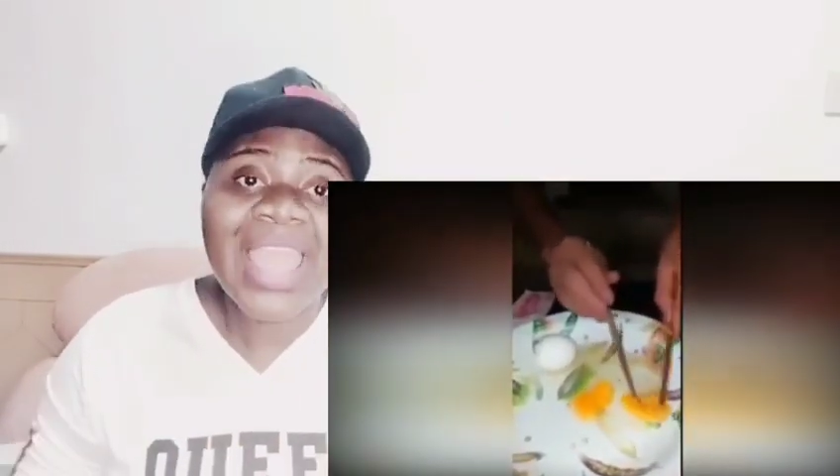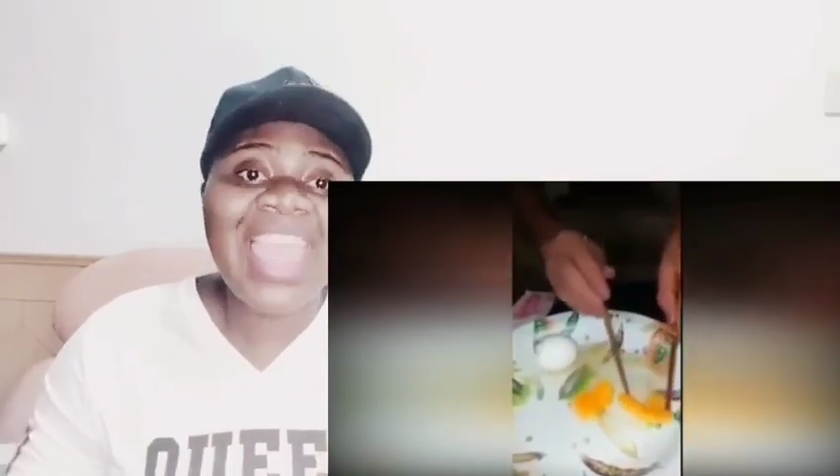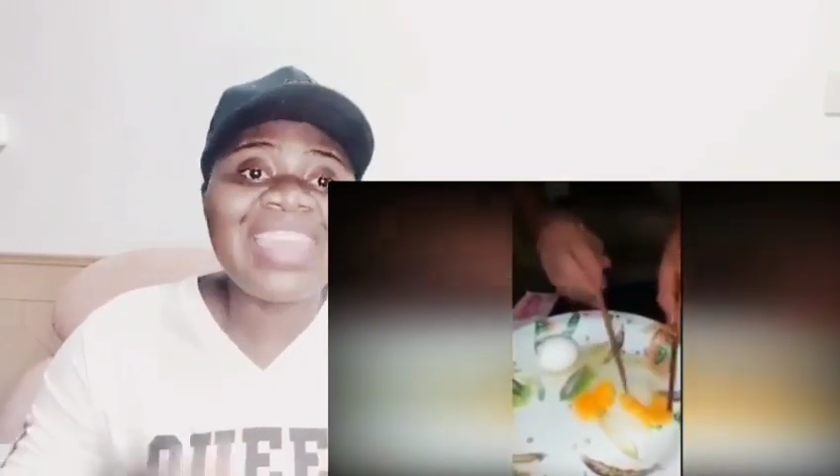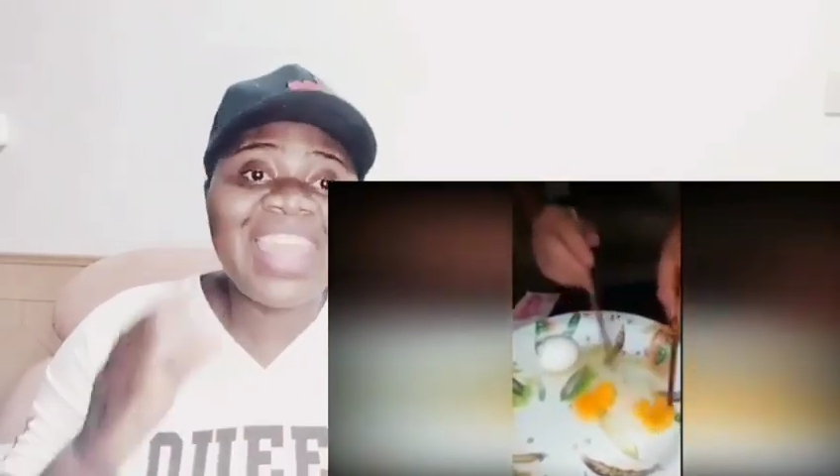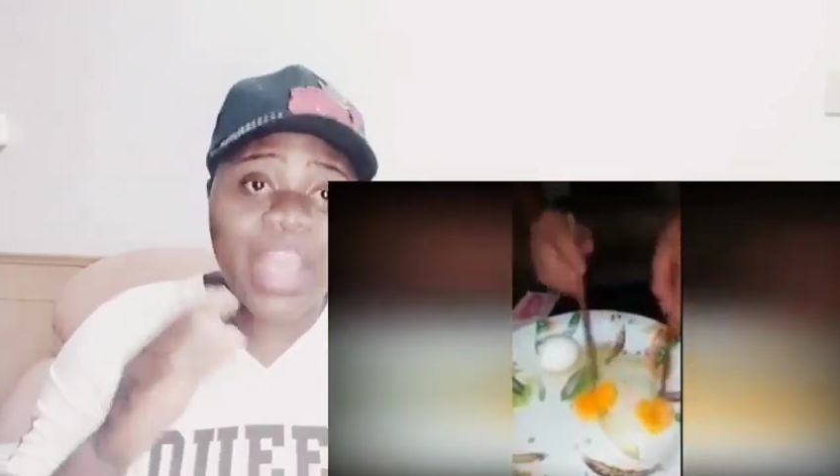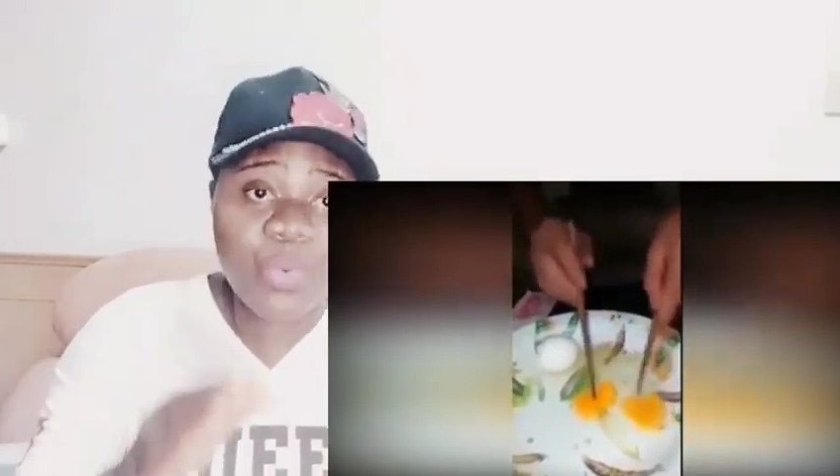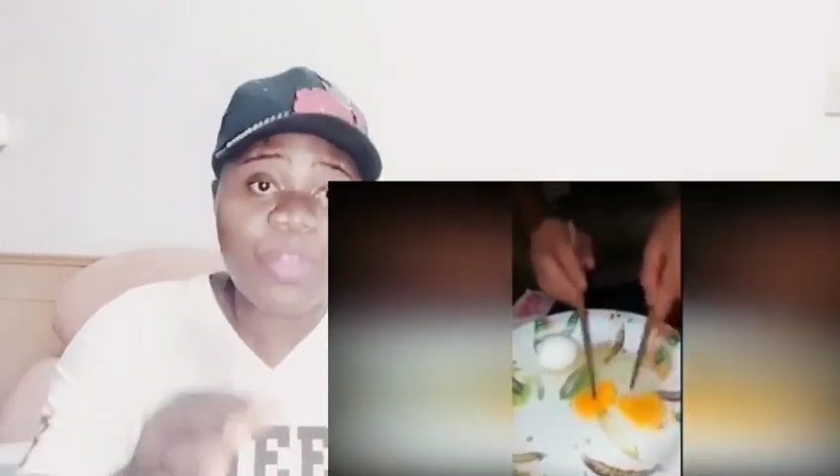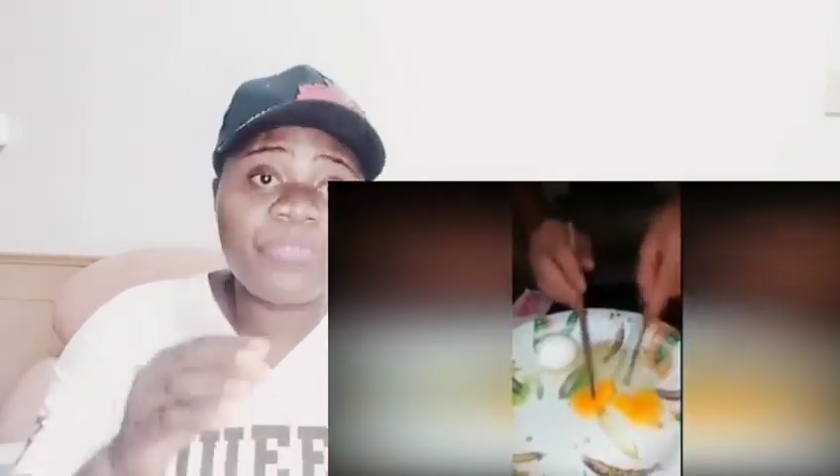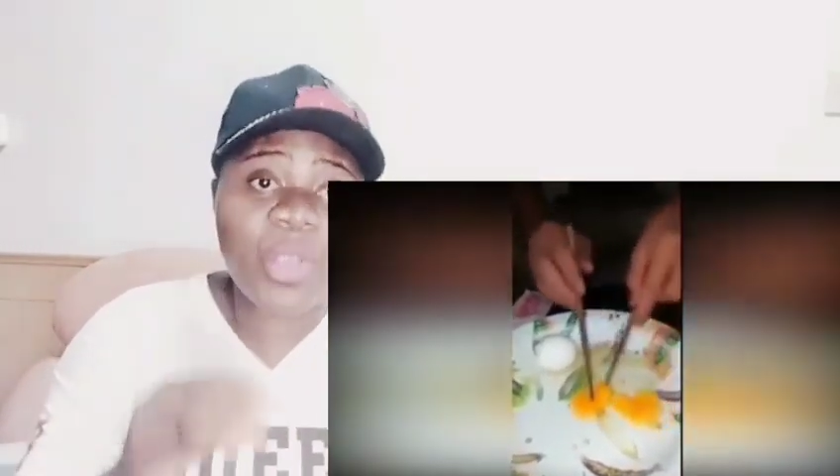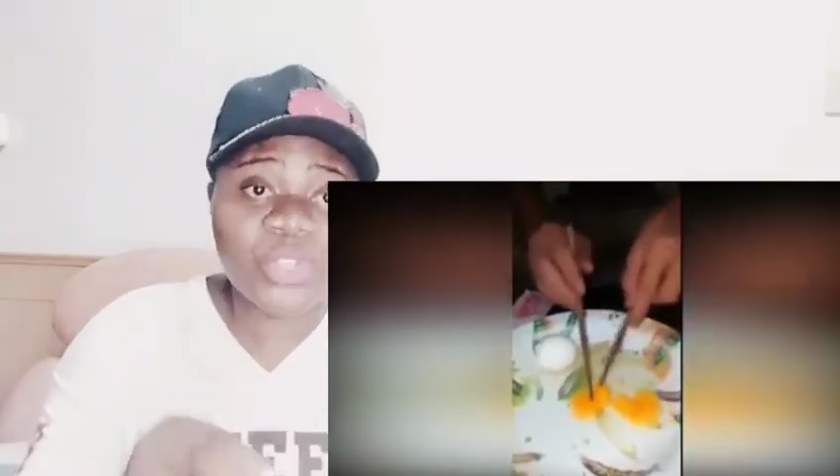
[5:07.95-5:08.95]
Any egg
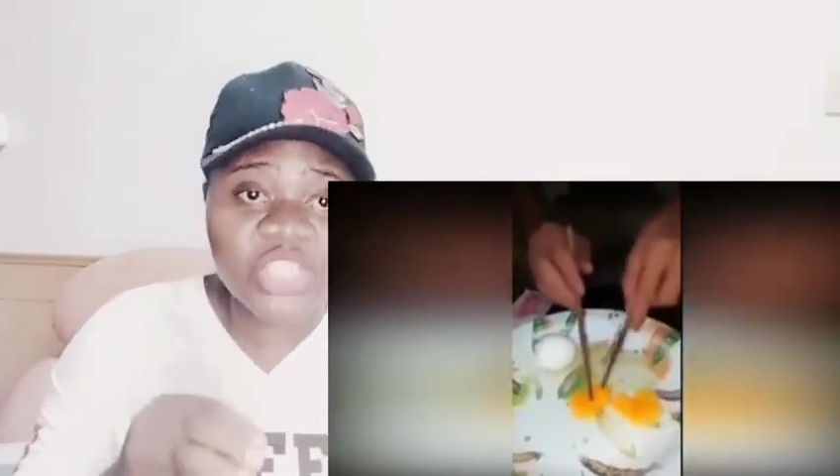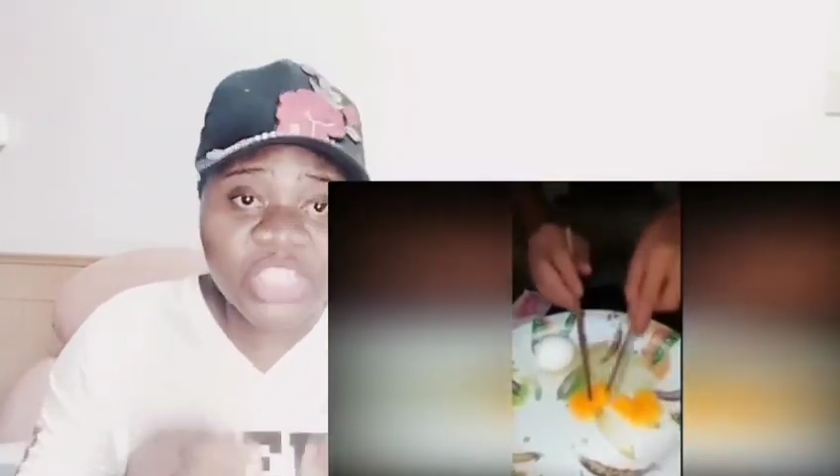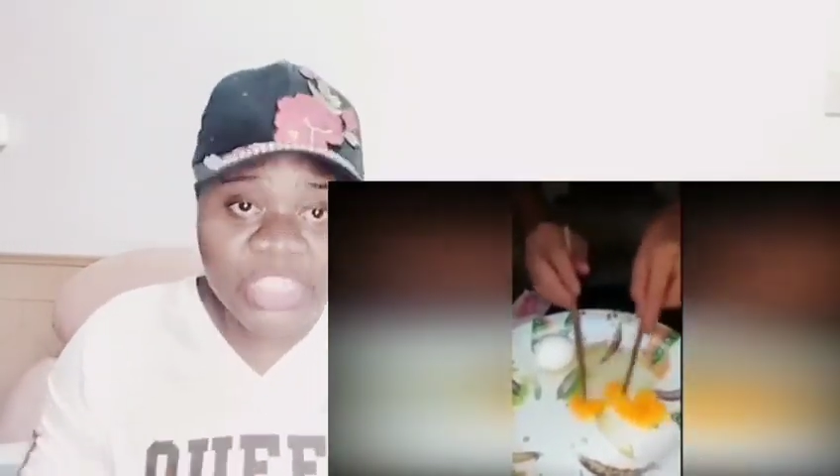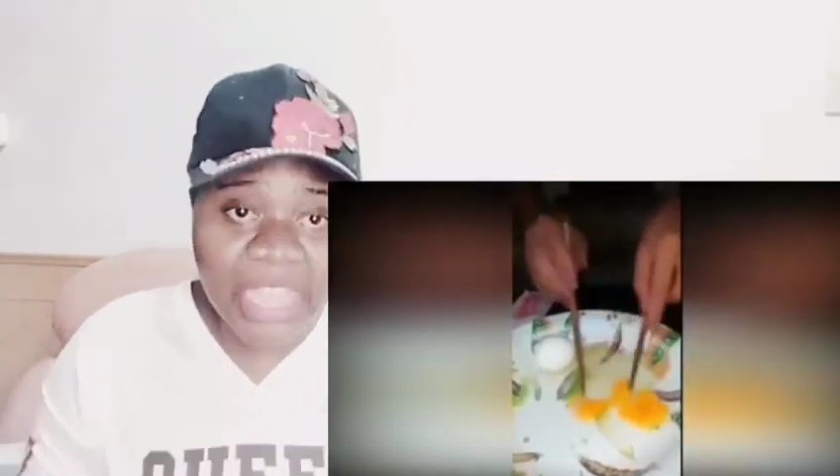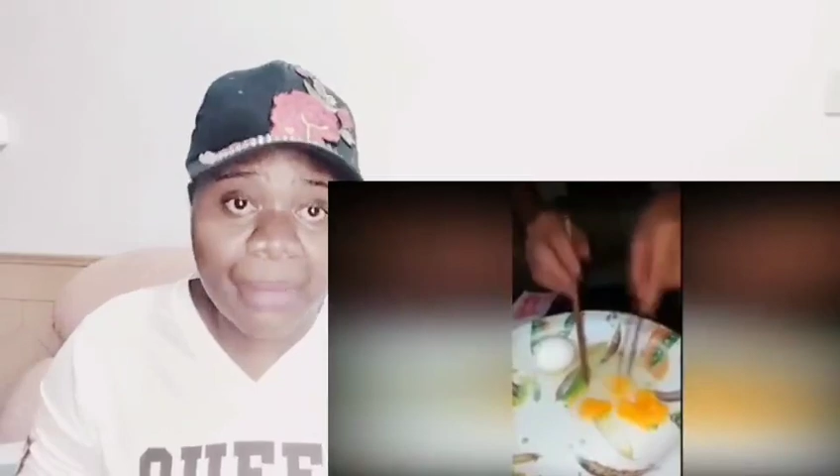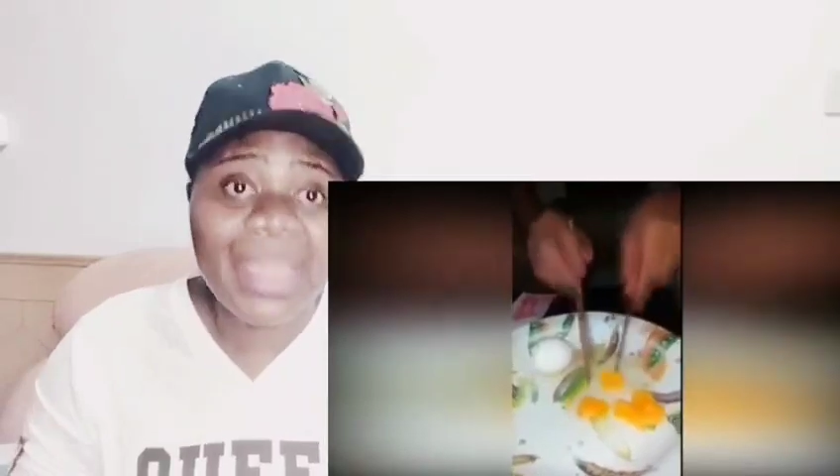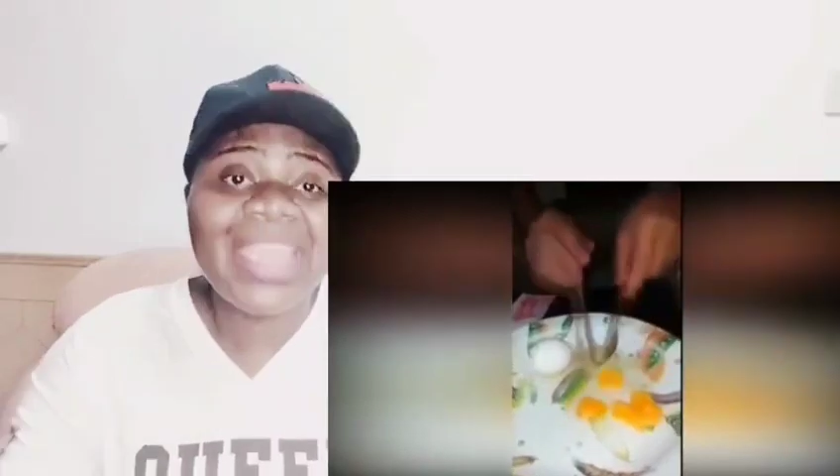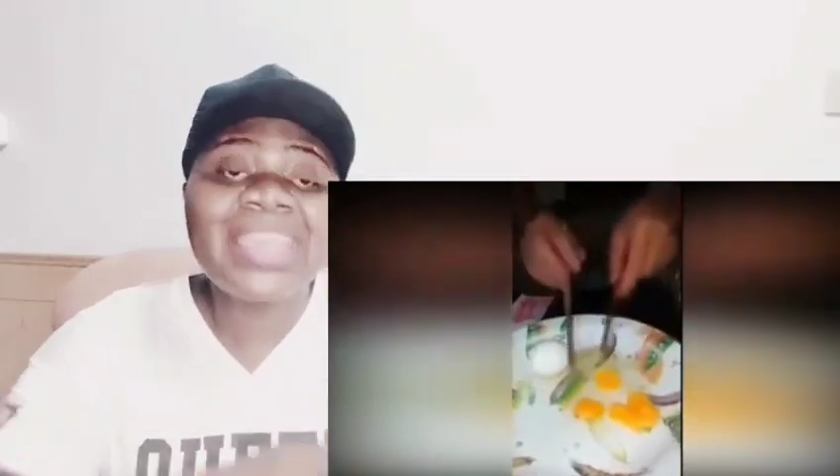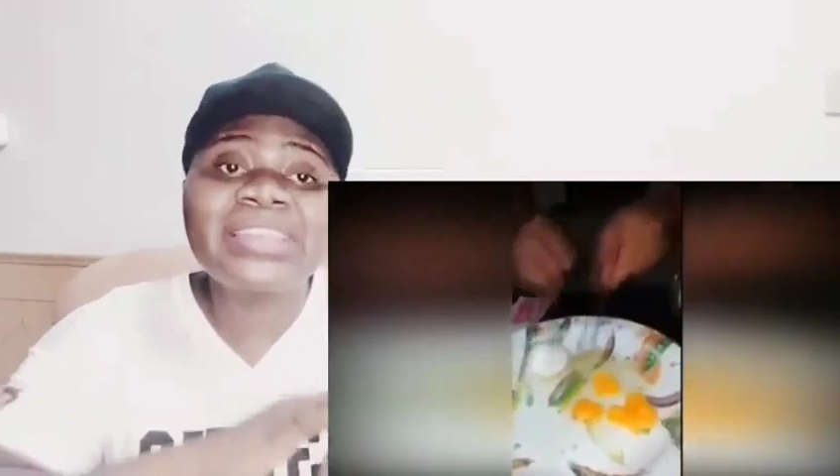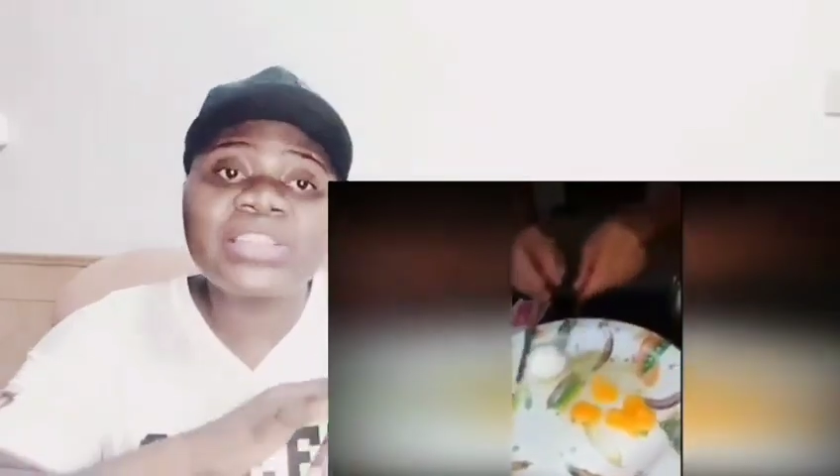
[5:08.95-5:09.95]
will fowl shit them,
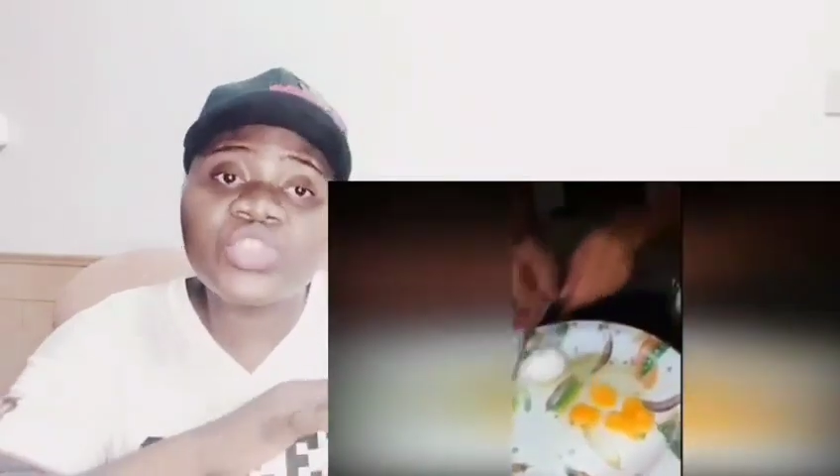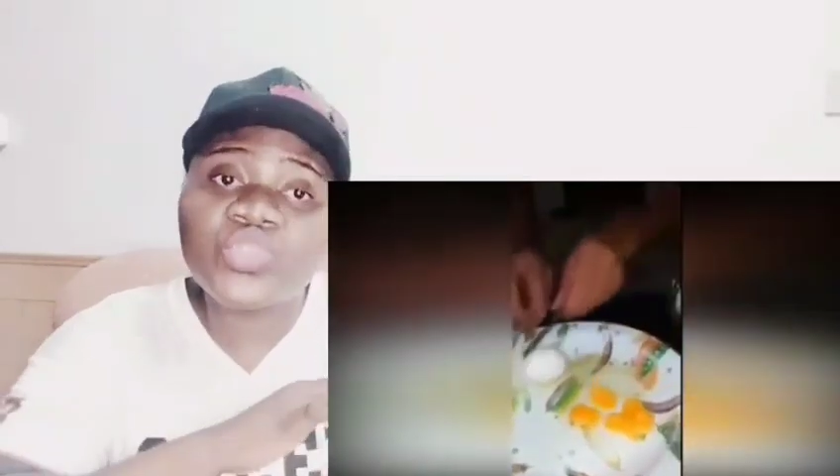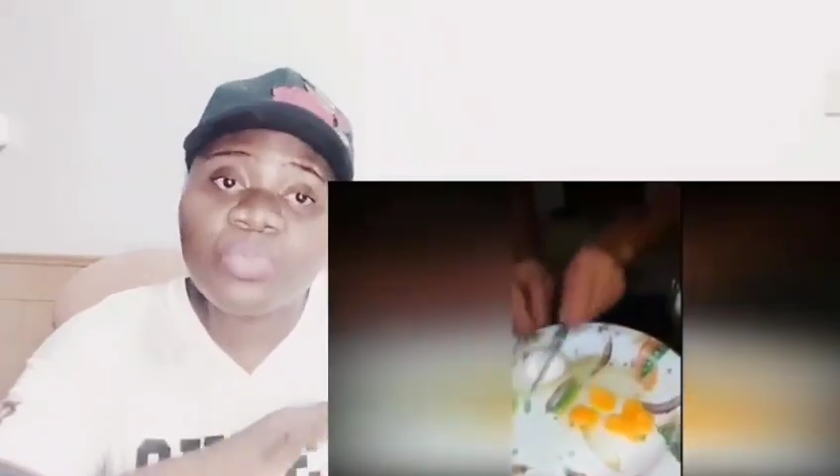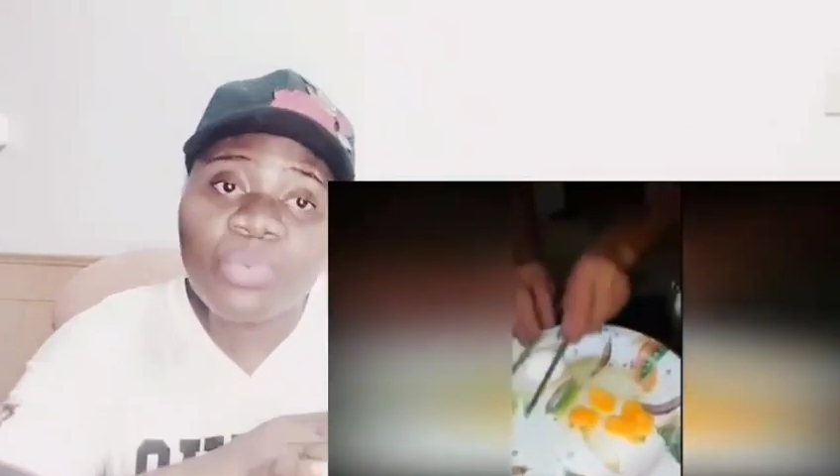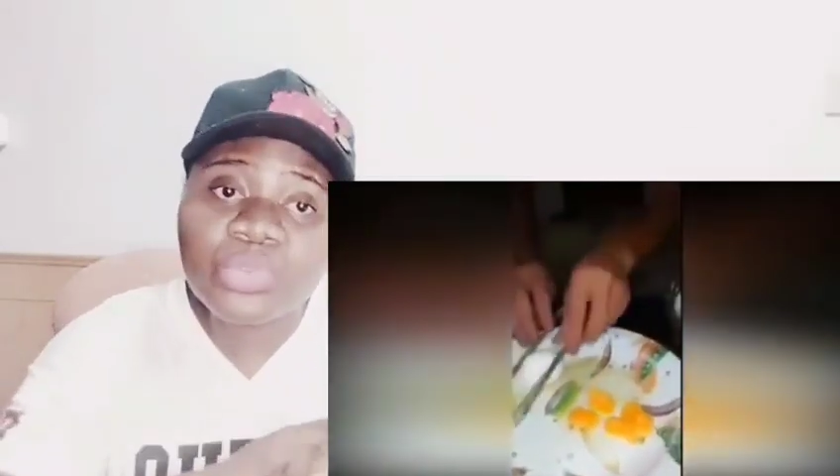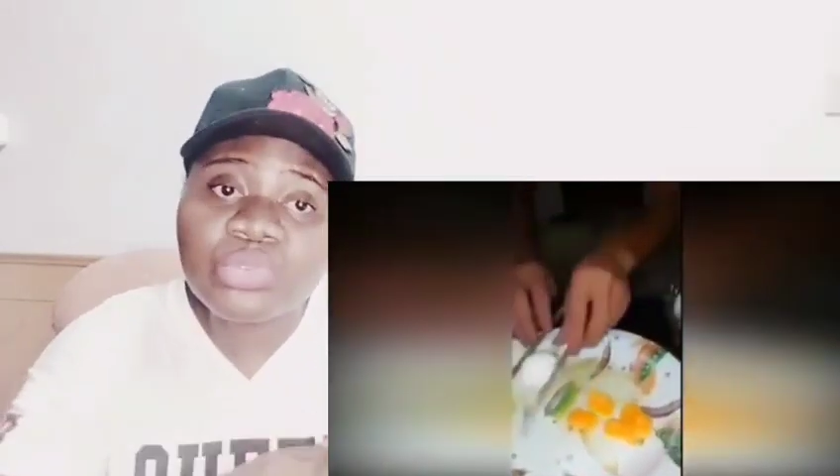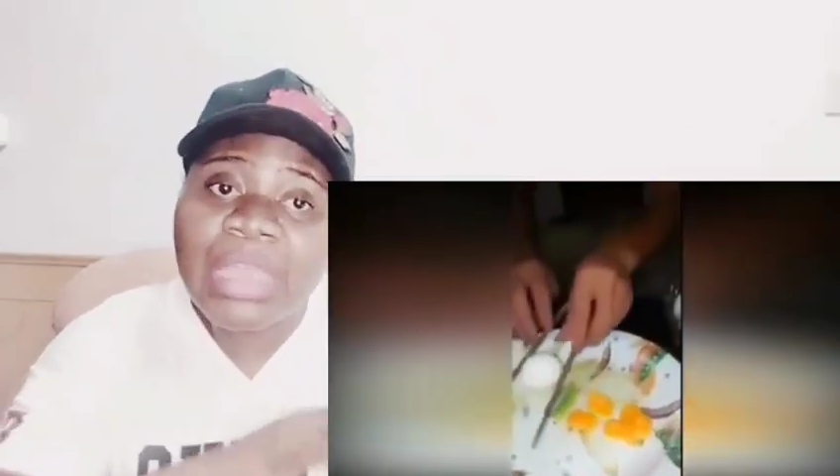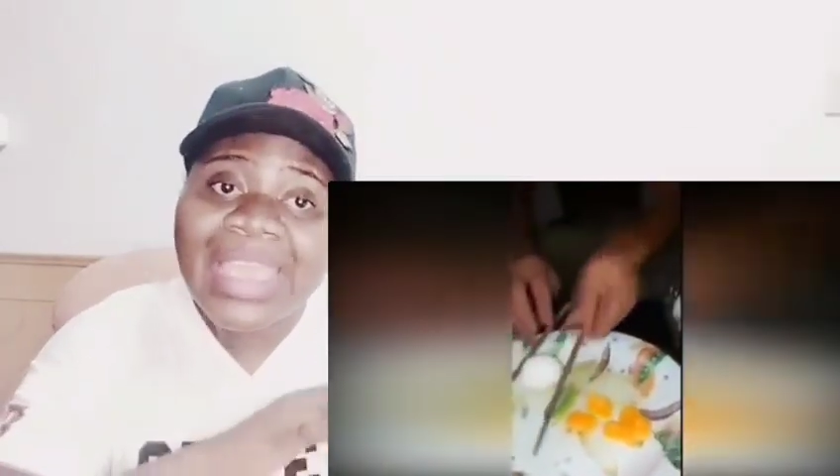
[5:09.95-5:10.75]
it is smooth.